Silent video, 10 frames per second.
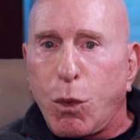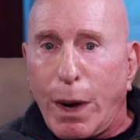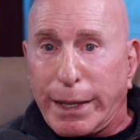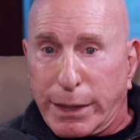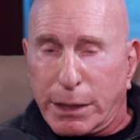
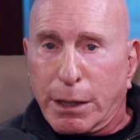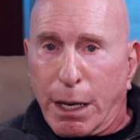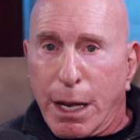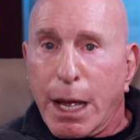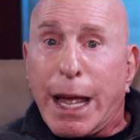twice,
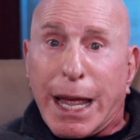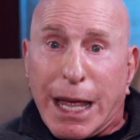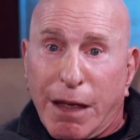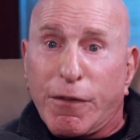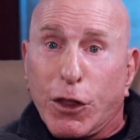
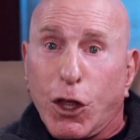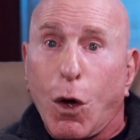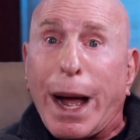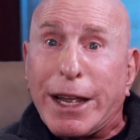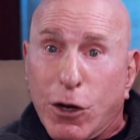even
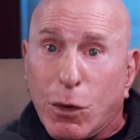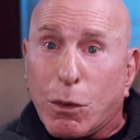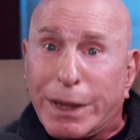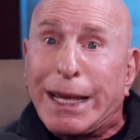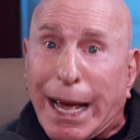though I
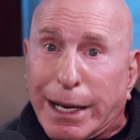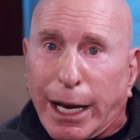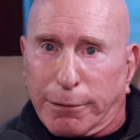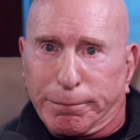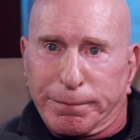knew the ending.